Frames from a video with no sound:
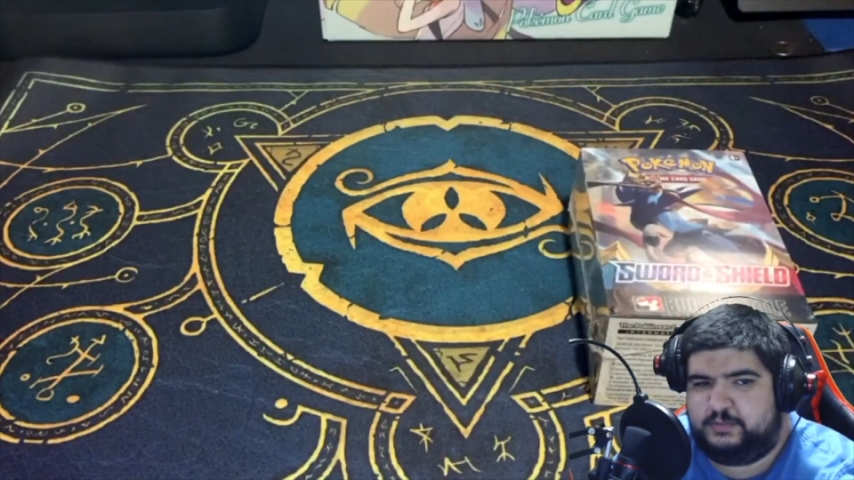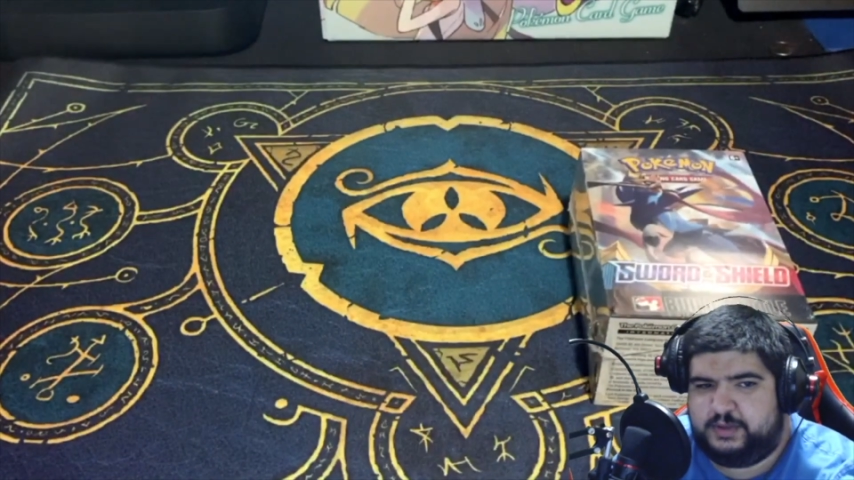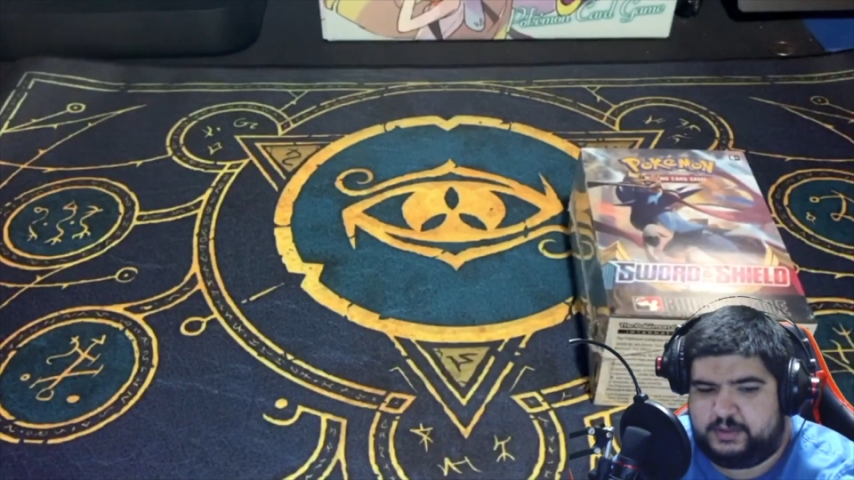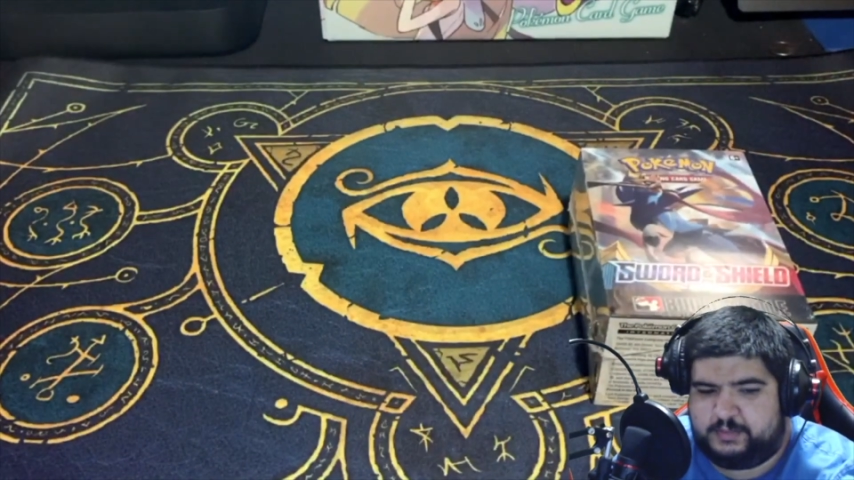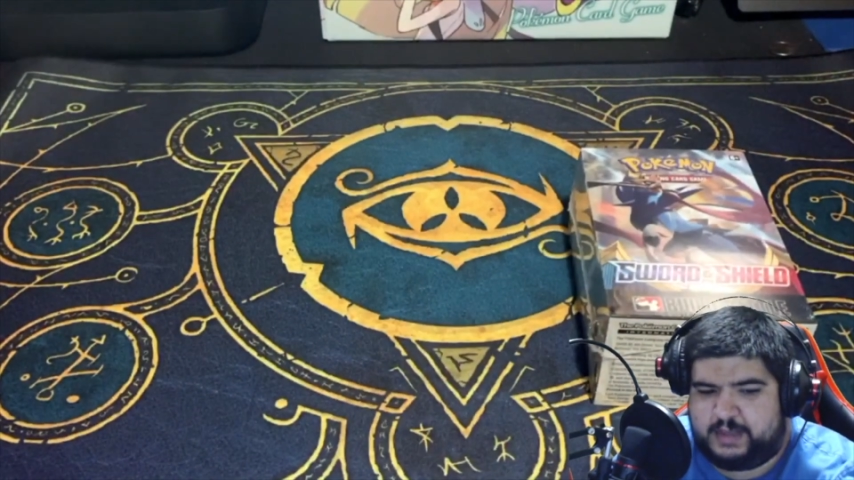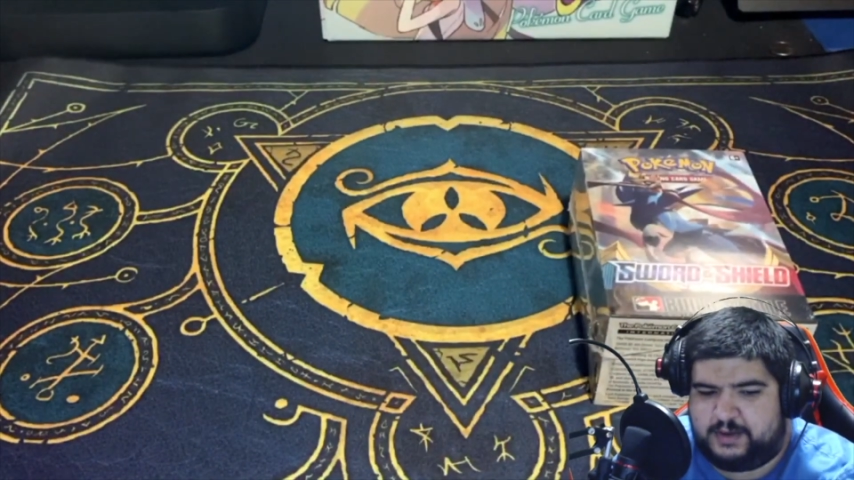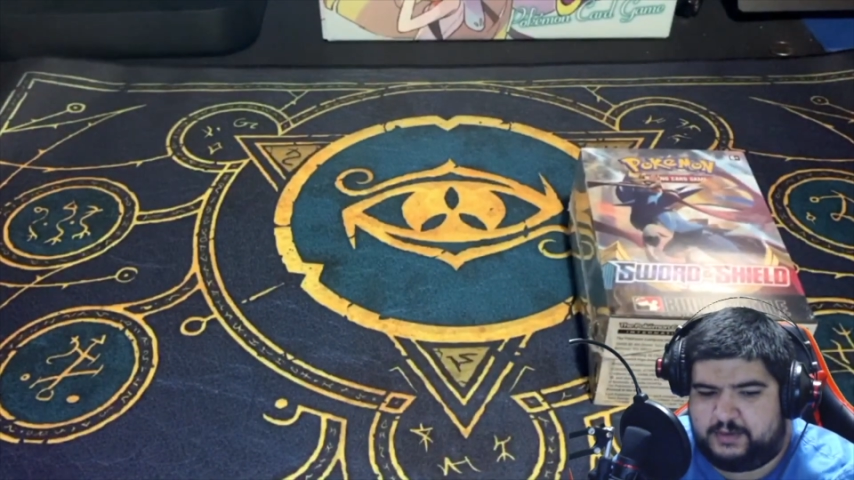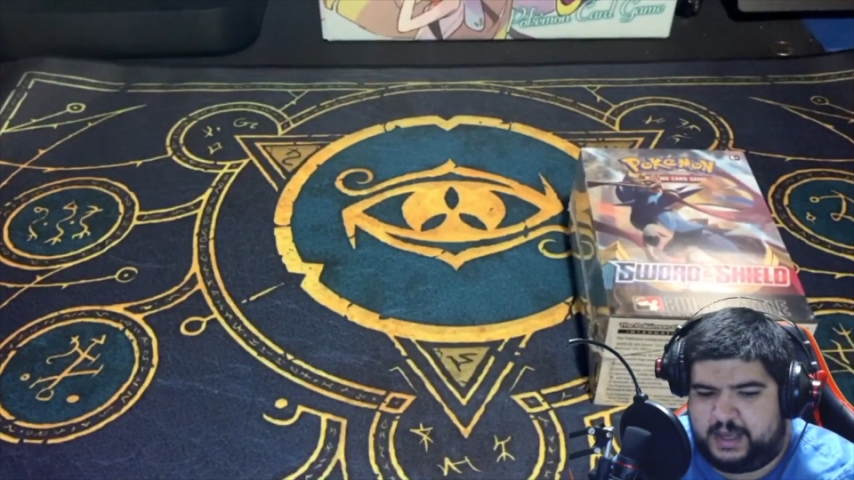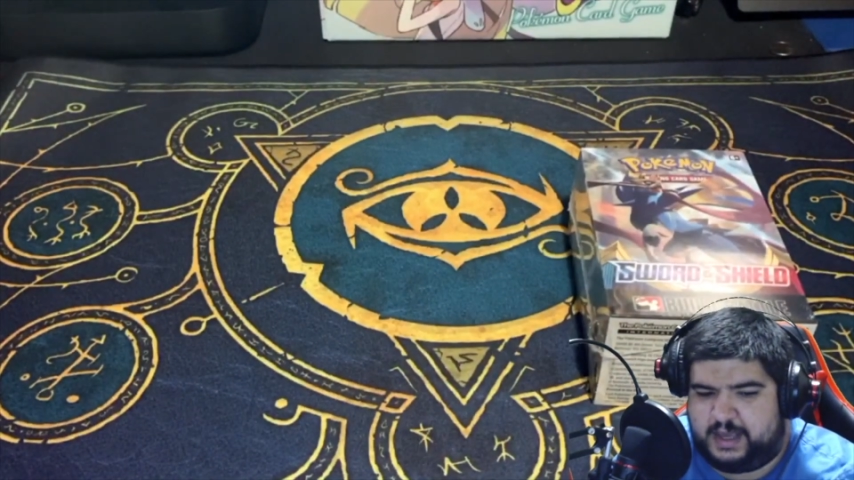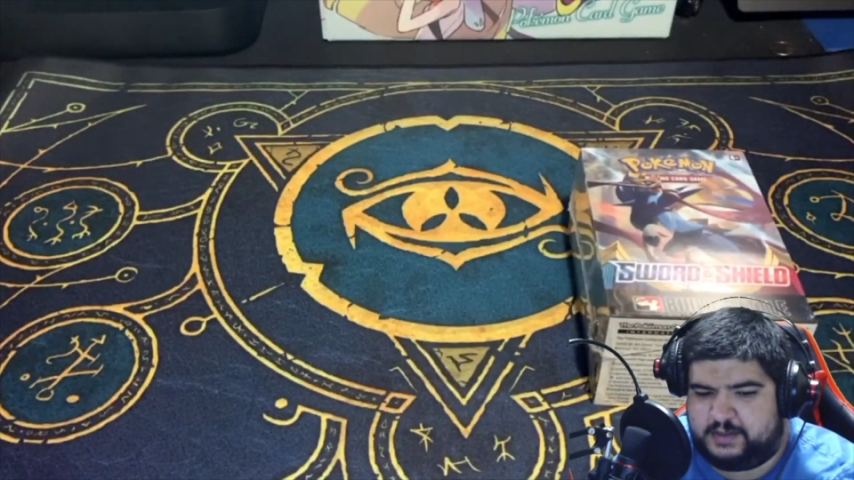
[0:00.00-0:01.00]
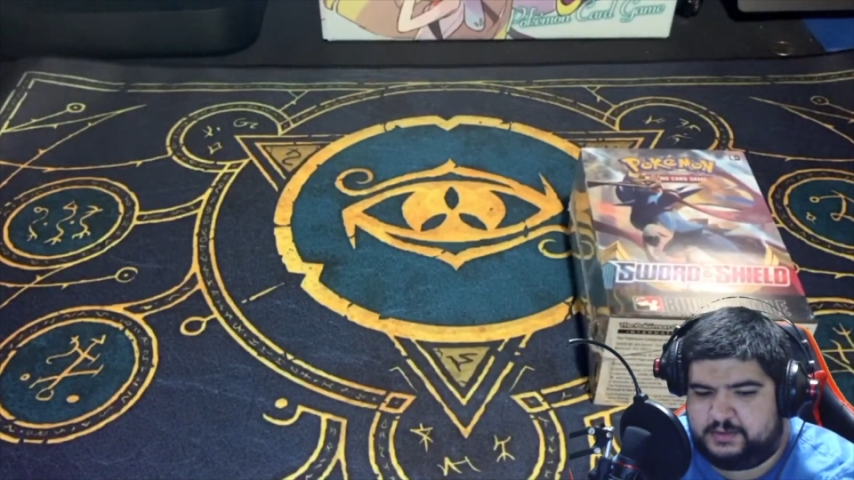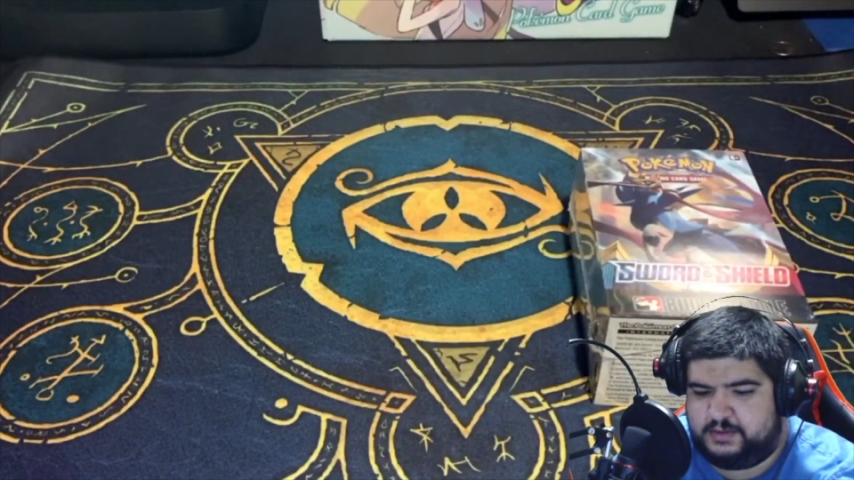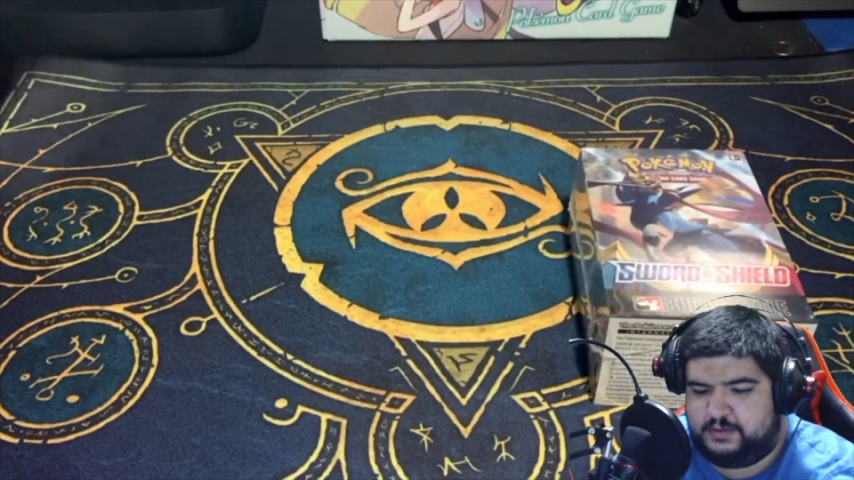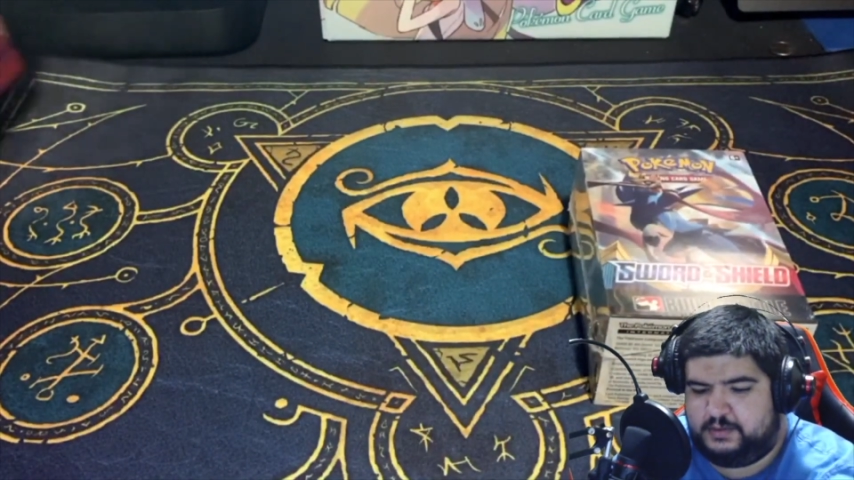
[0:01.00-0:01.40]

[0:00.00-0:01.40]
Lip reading: build and battle and